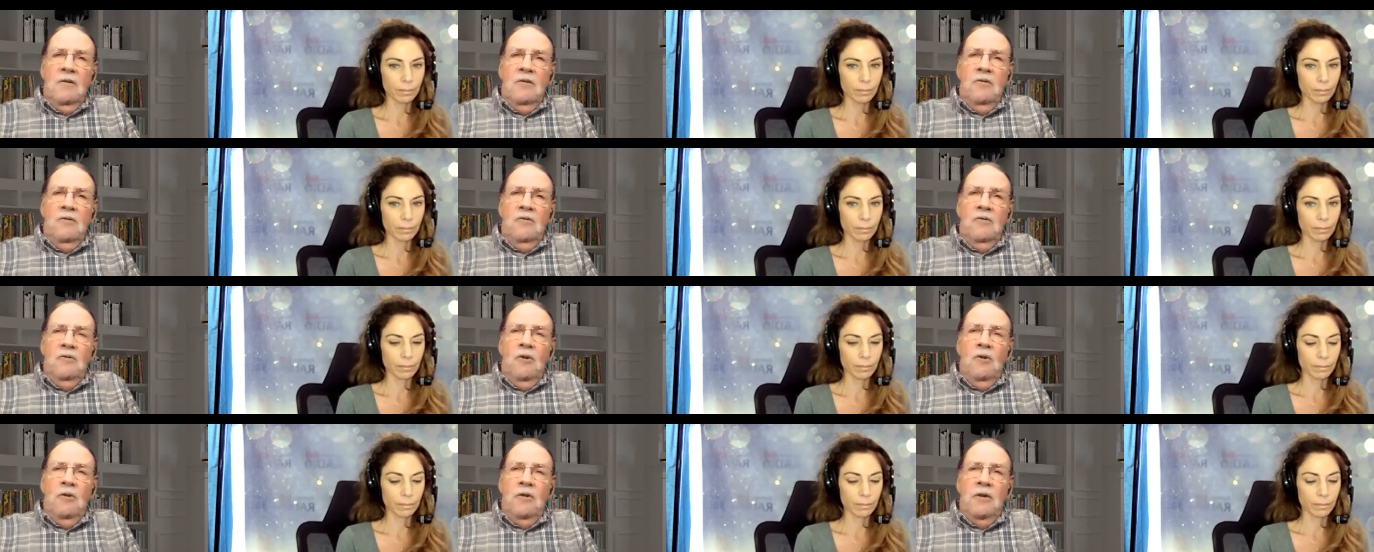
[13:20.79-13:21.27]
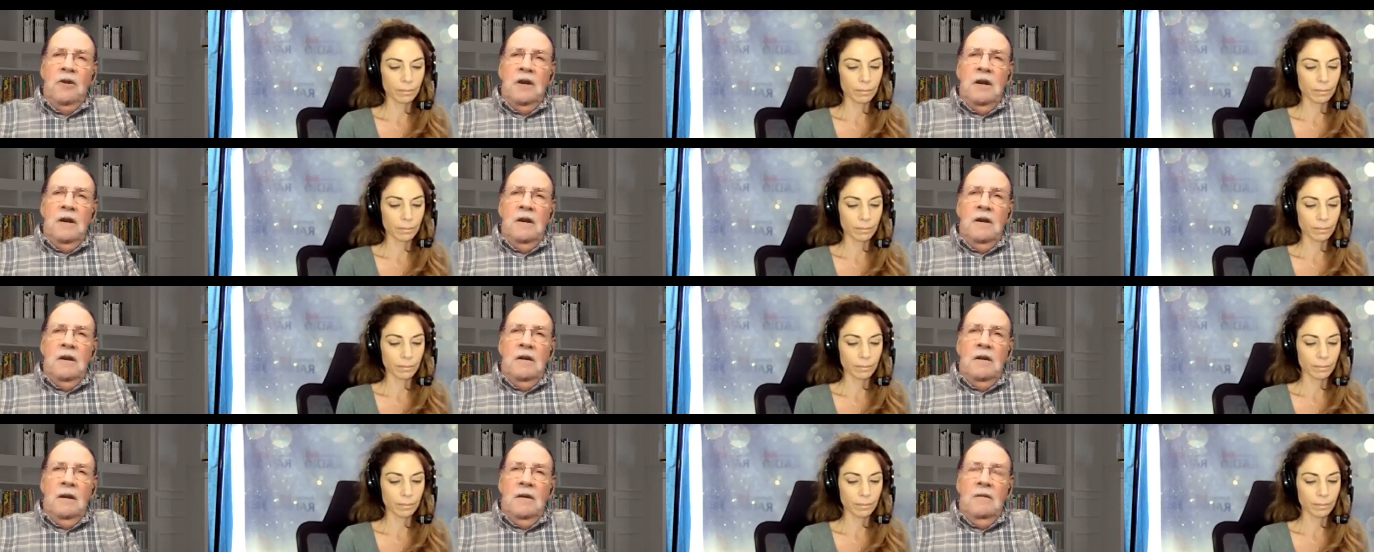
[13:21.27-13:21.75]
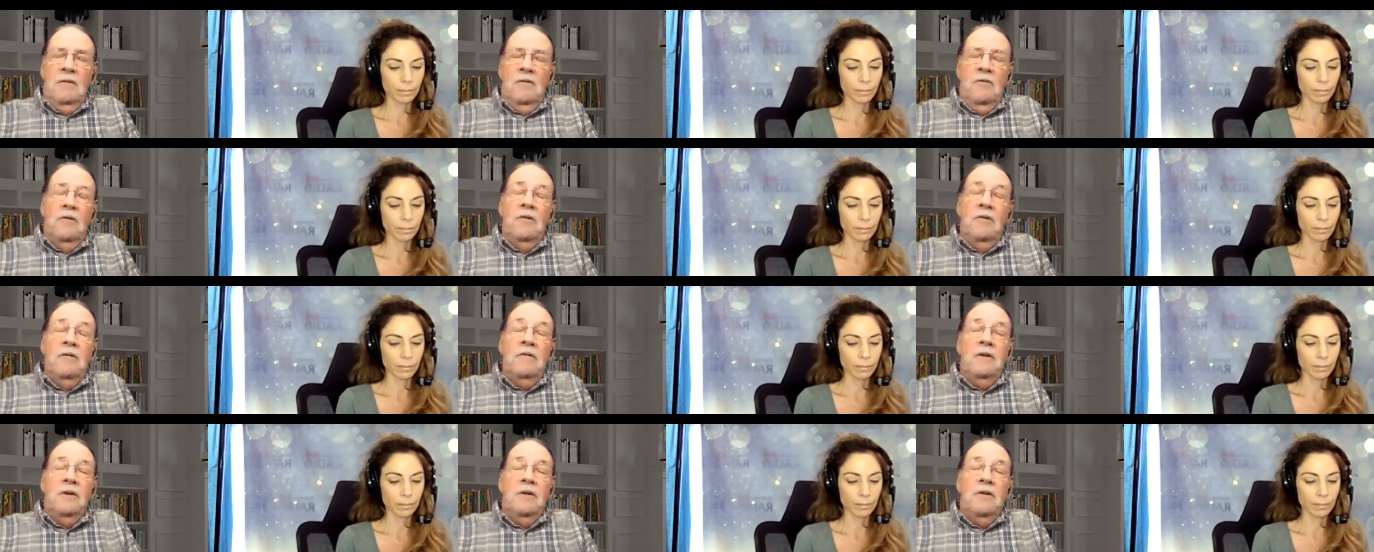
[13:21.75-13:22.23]
Speaker 1: North Carolina,
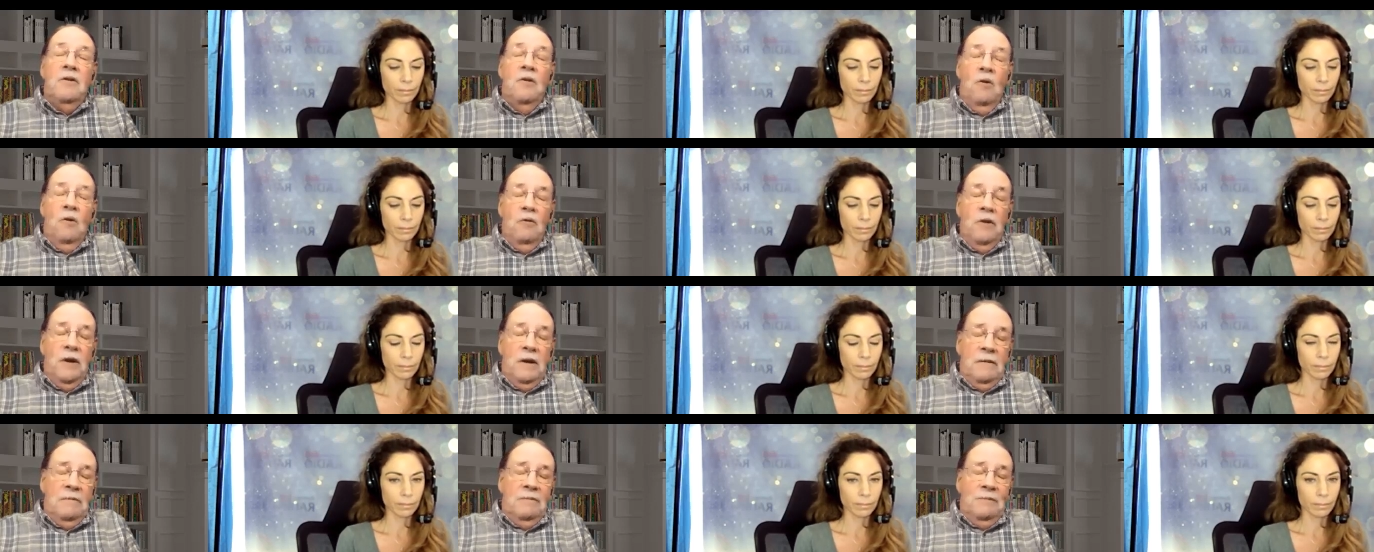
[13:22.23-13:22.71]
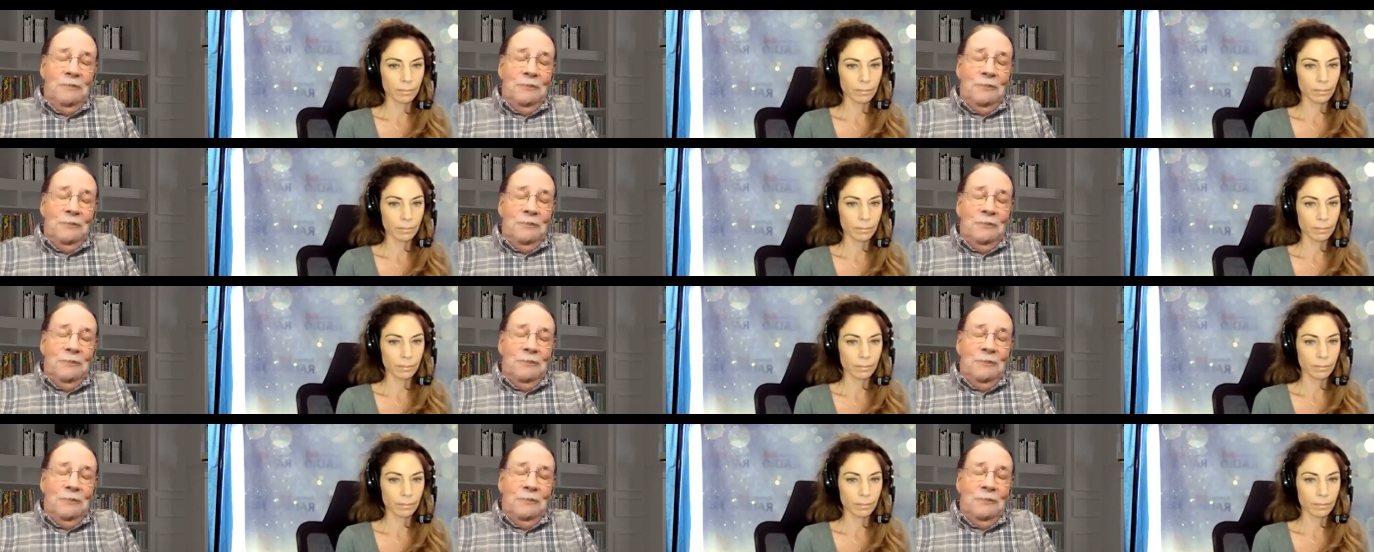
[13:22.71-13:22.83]
North Dakota